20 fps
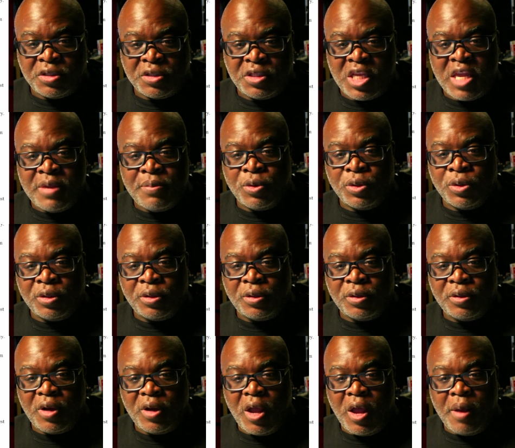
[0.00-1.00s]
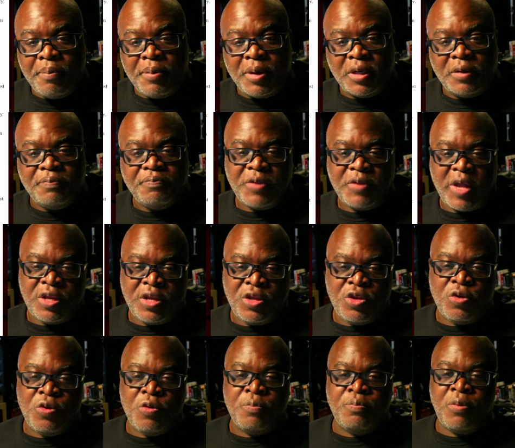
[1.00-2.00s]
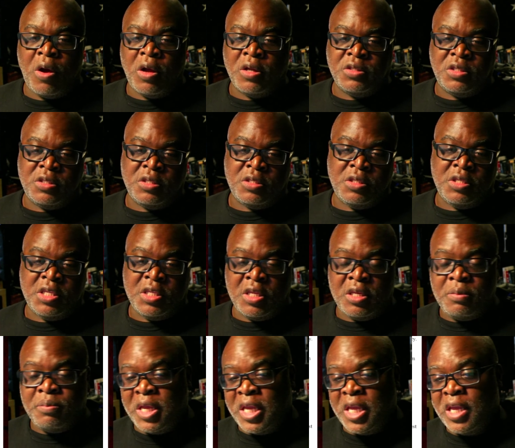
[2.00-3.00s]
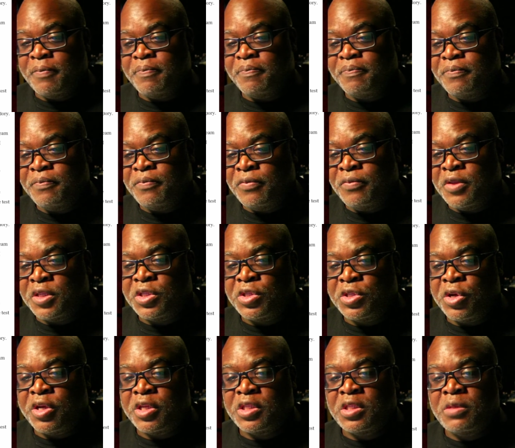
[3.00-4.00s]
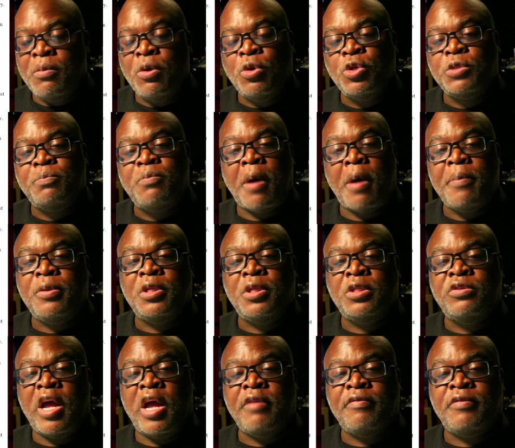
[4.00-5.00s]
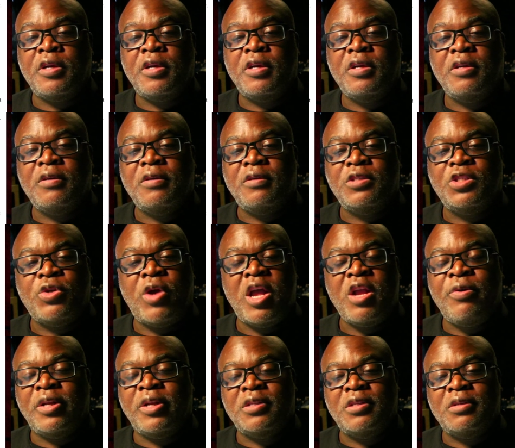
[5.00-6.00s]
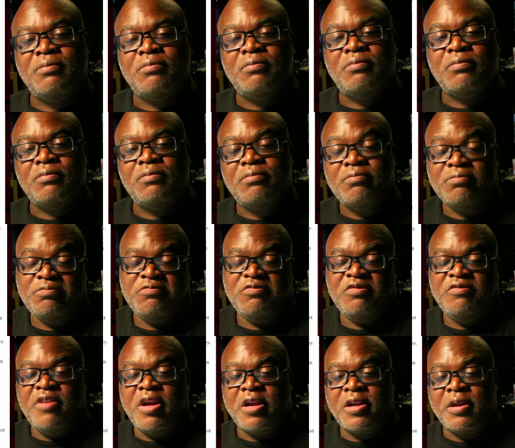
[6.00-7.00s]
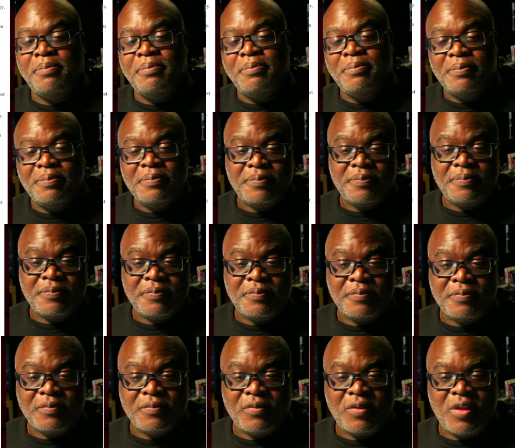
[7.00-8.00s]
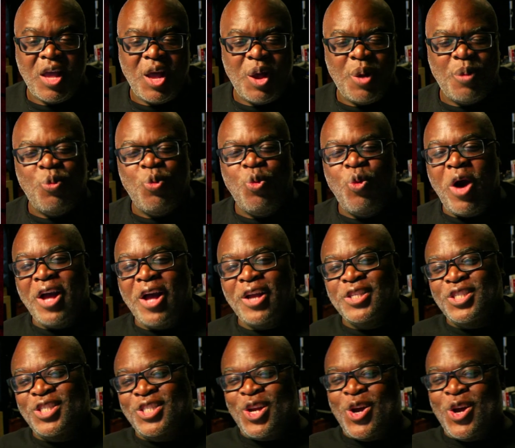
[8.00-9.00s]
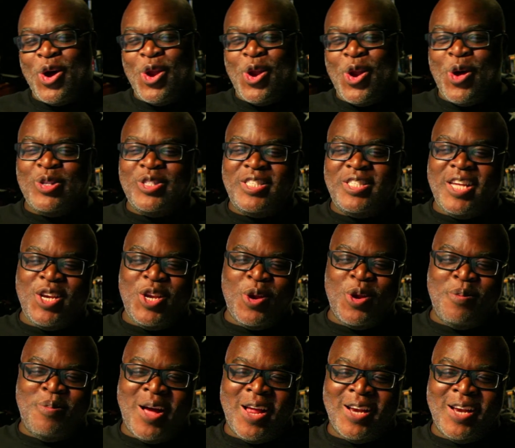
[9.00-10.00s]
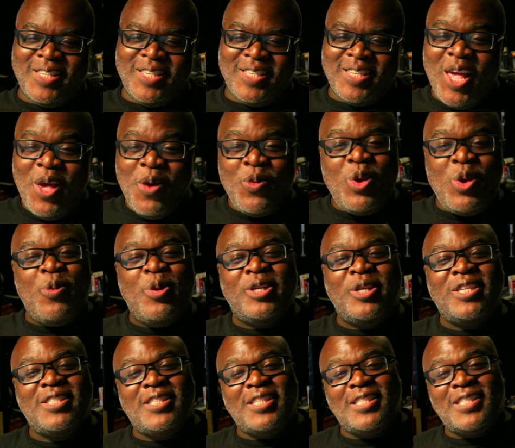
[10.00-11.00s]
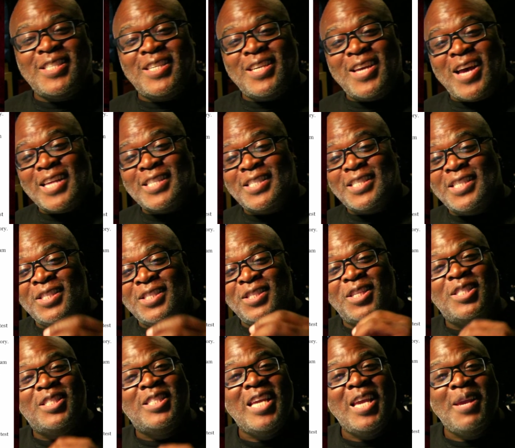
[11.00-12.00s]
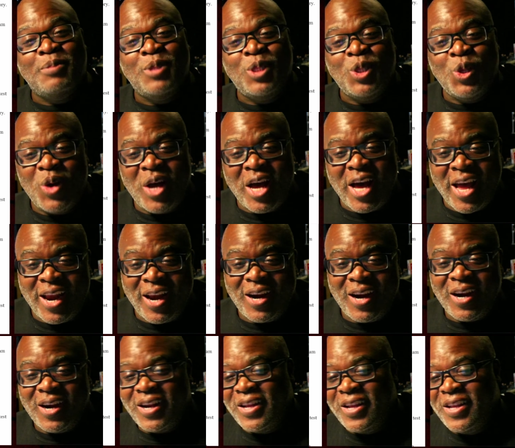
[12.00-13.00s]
the team owner, but I knew Bronson needed me, the circuit's most popular driver, so I grinned. Fuck him. Buongiorno, Signor Bronson. We were just discussing the team's new hire.